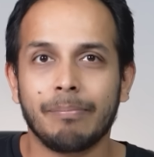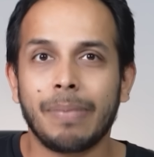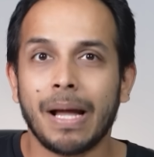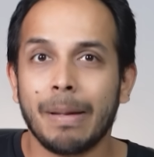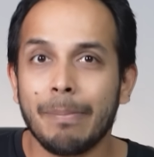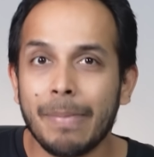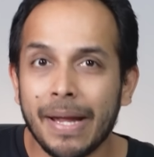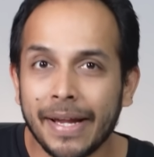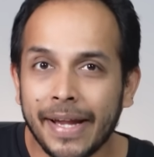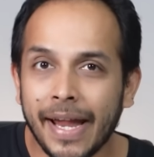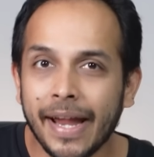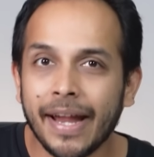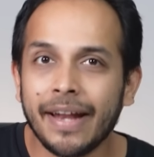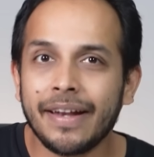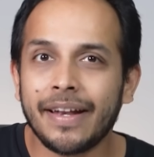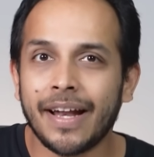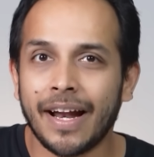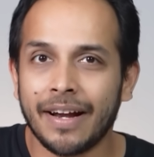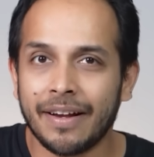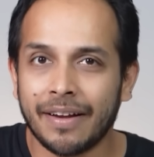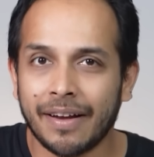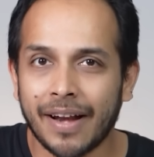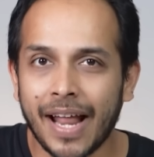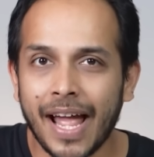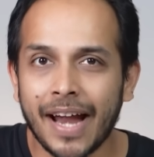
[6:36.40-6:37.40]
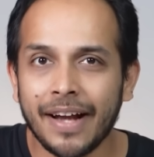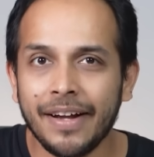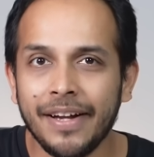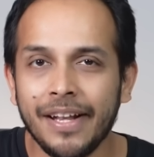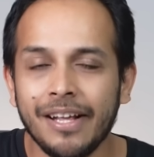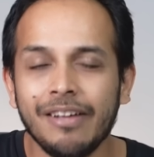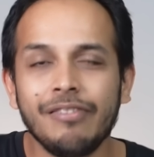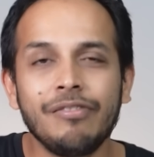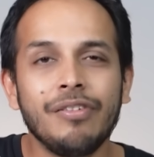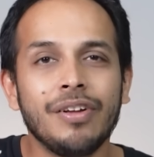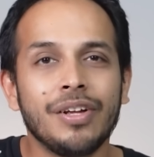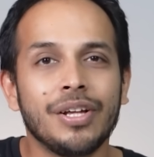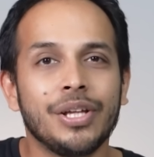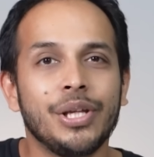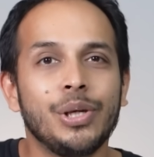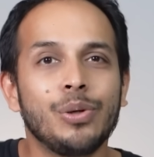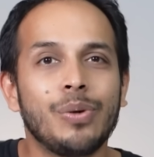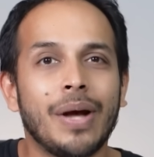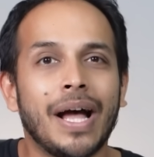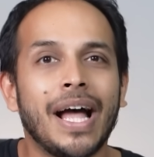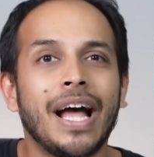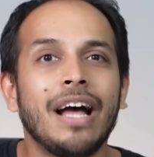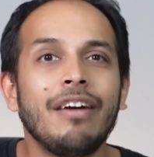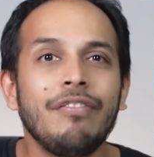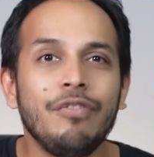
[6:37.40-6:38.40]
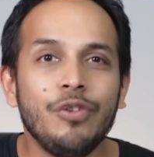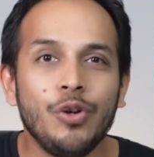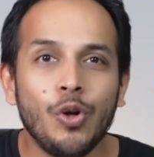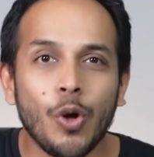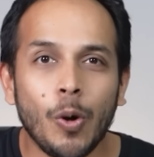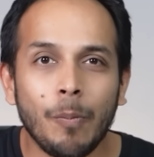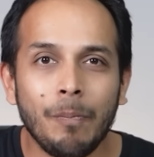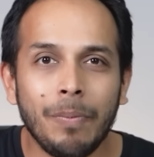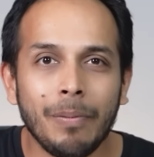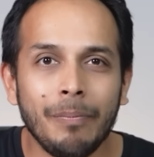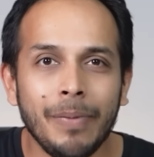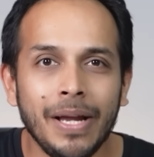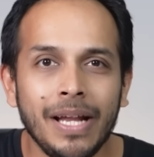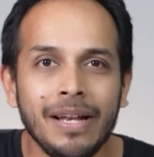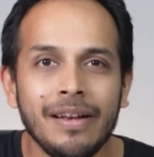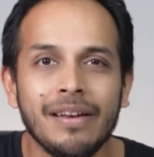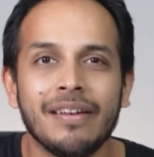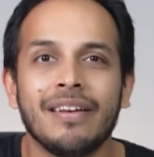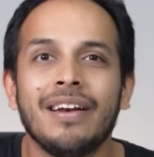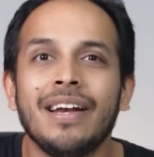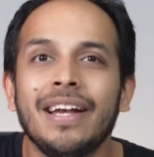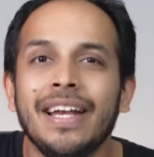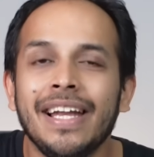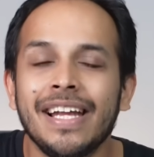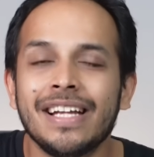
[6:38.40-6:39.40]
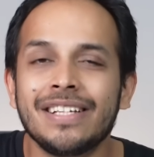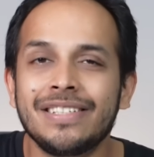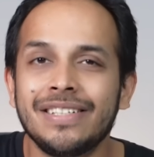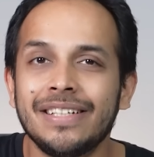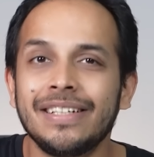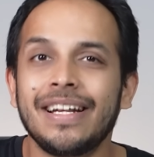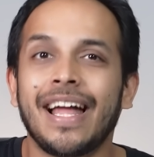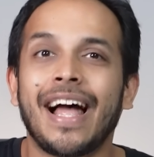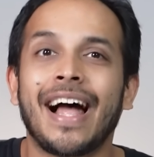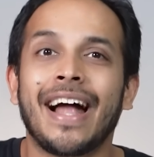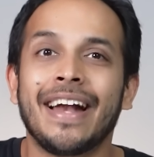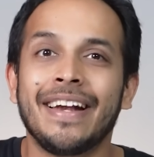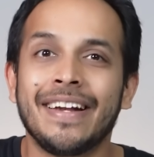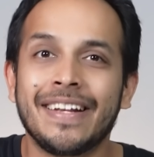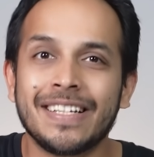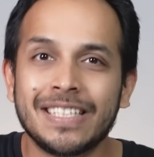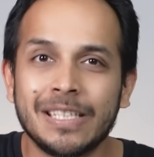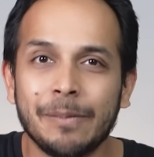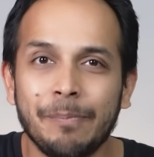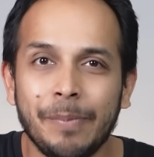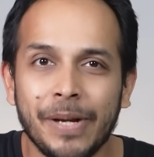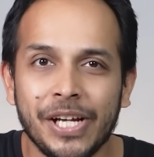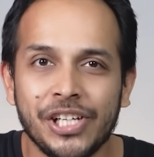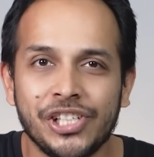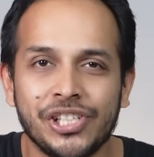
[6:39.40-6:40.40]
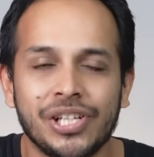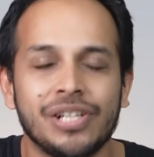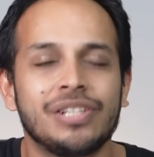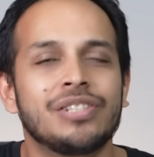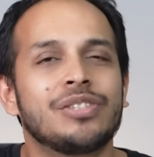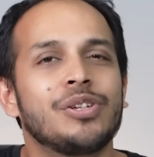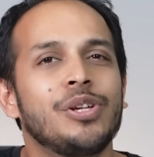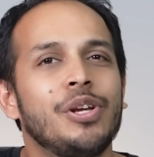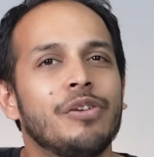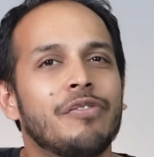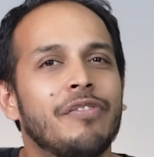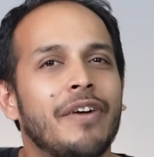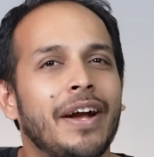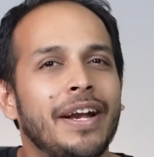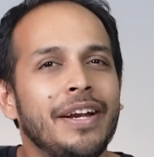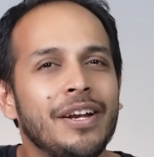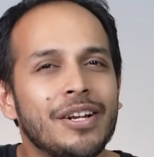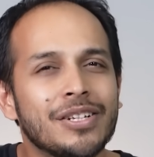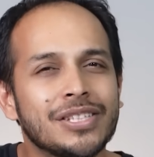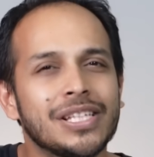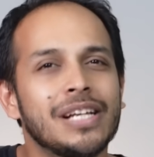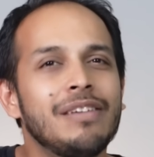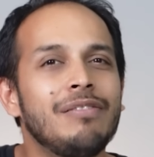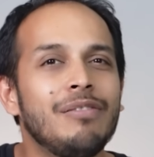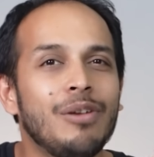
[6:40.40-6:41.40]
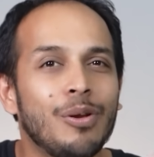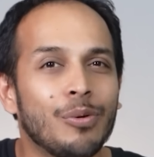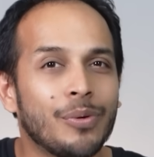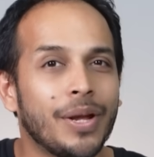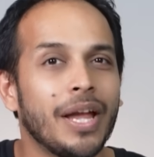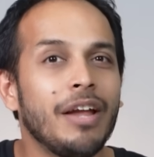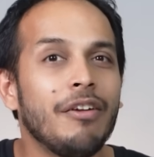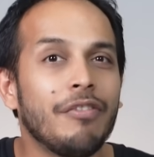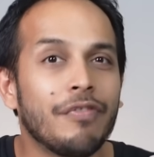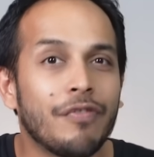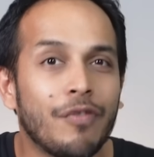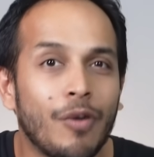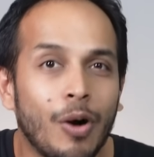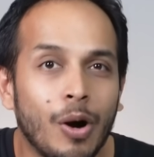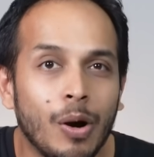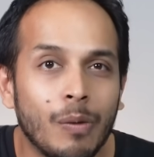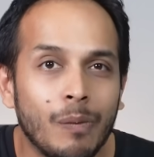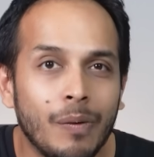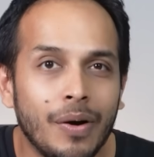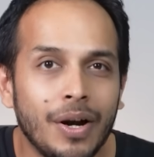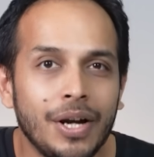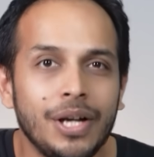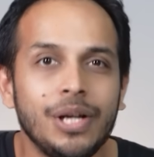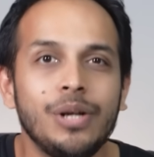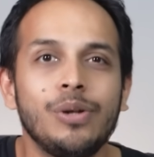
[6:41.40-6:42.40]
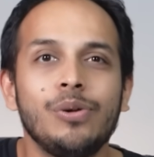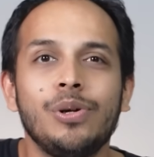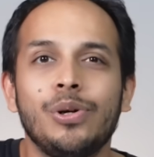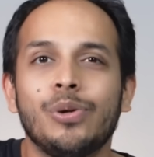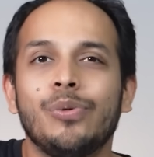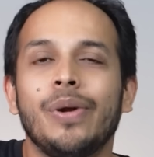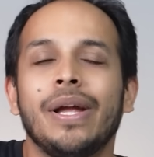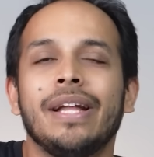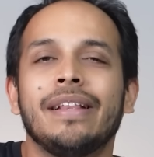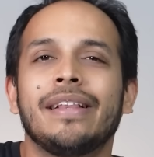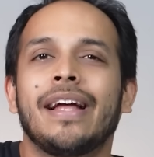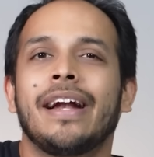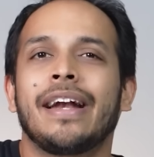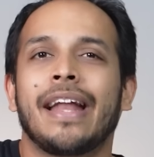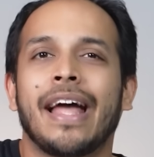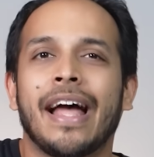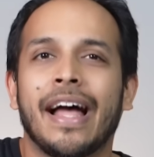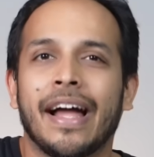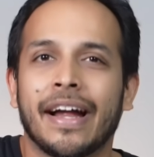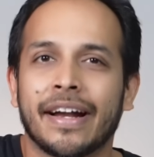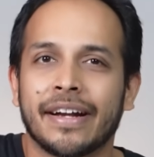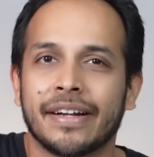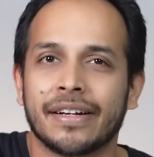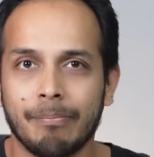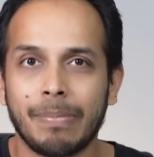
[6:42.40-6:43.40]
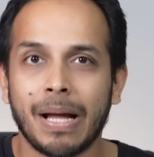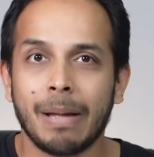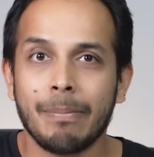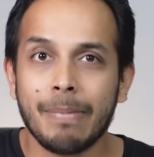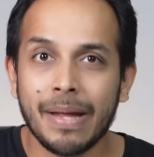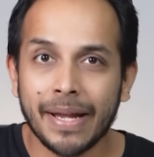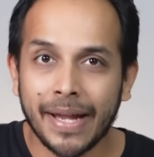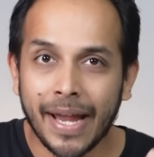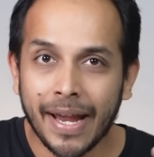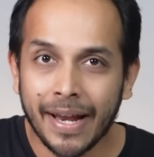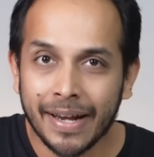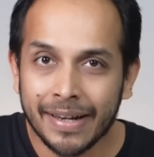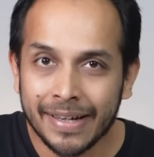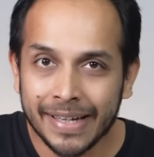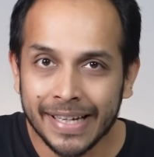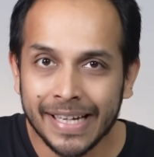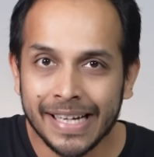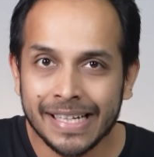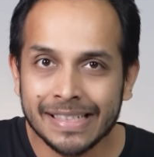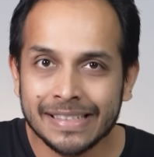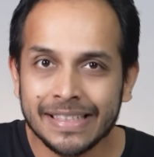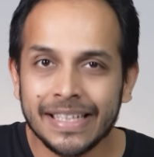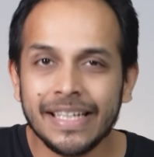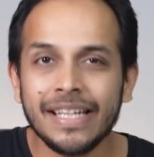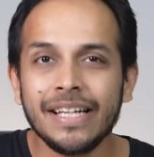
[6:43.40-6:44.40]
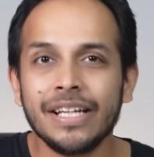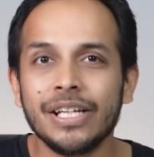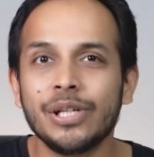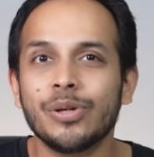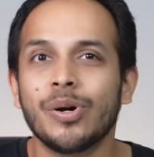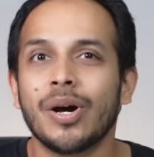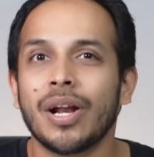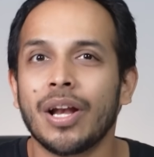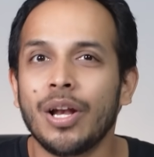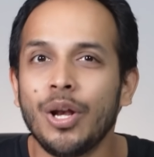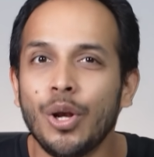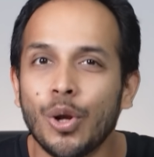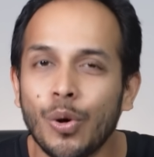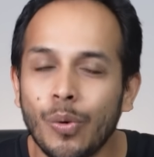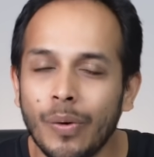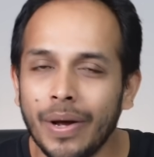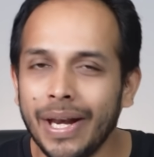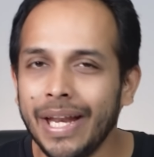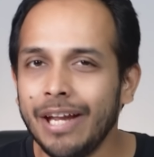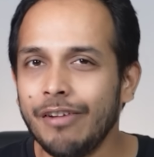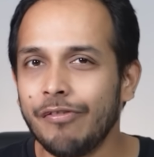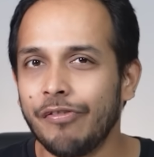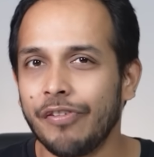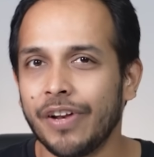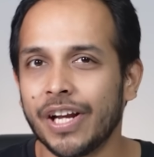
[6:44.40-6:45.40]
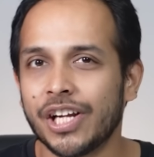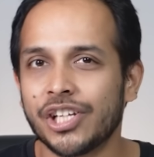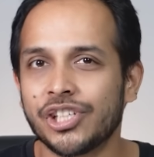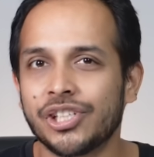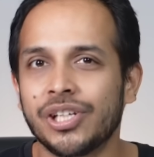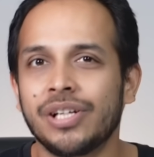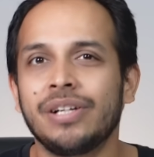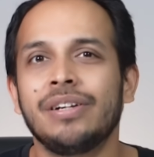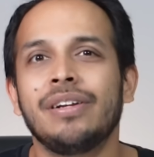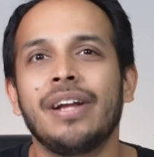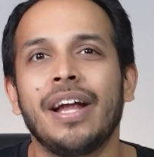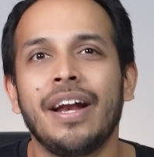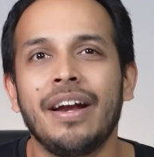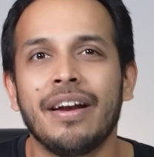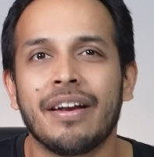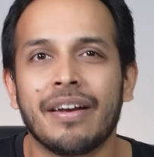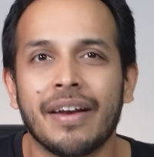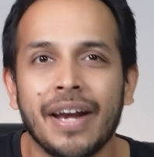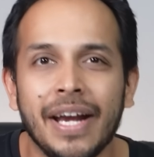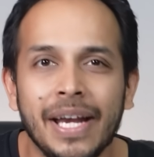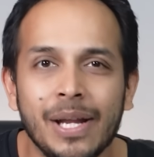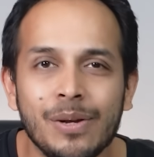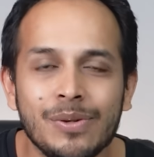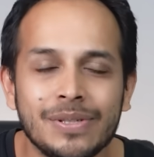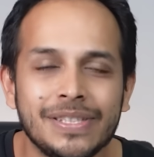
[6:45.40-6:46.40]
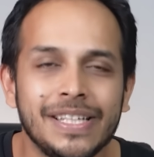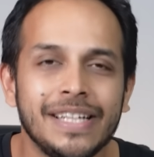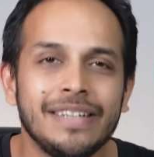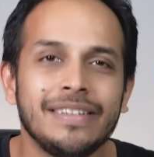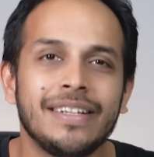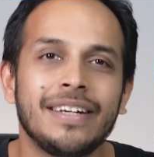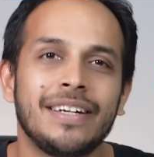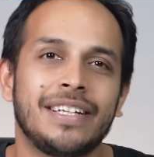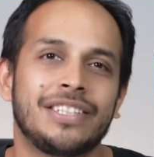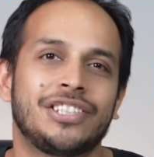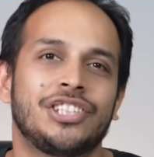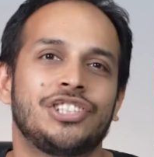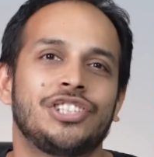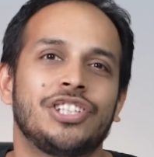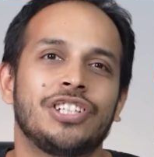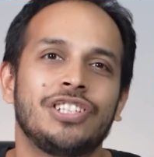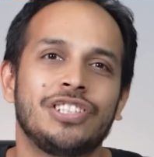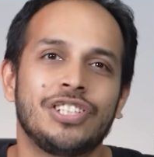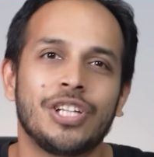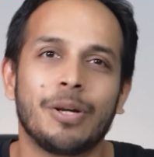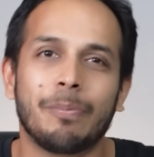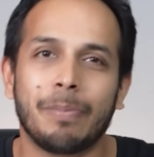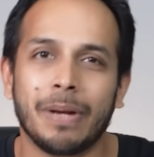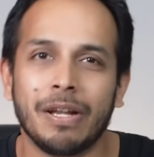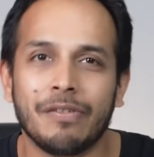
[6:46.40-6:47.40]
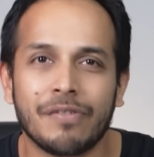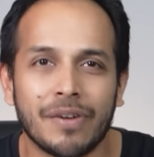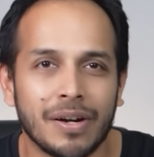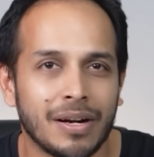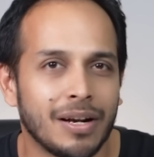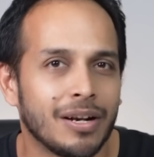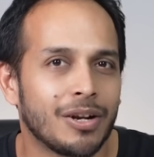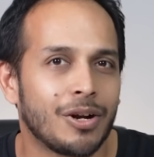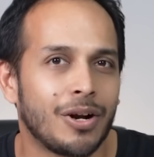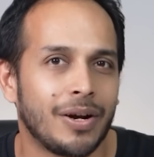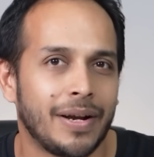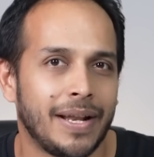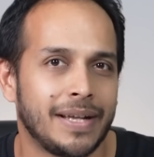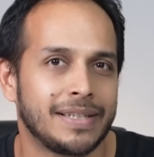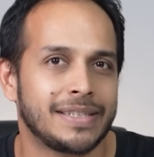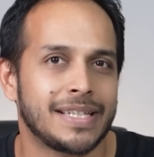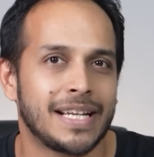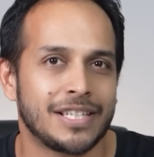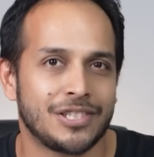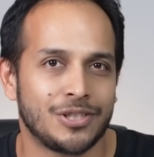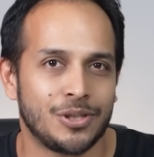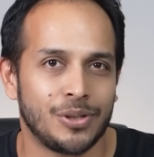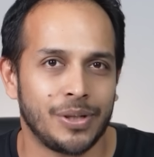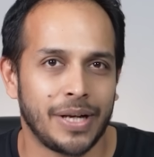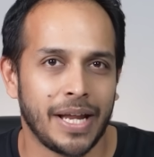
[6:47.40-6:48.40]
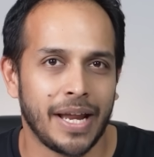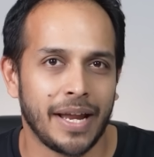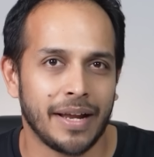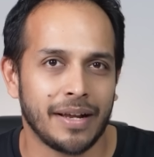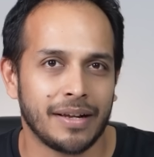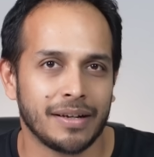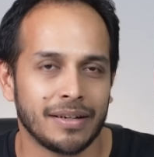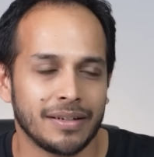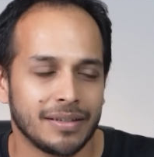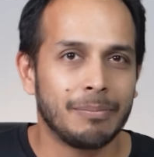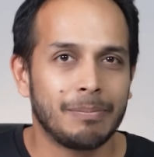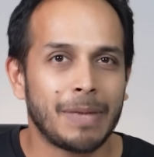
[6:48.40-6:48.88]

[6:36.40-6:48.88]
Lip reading: By making it attractive, you have dopamine released in anticipation, so you find yourself looking forward to doing that act. By making it easy, you are lowering friction and reducing the decisions your prefrontal cortex has to take.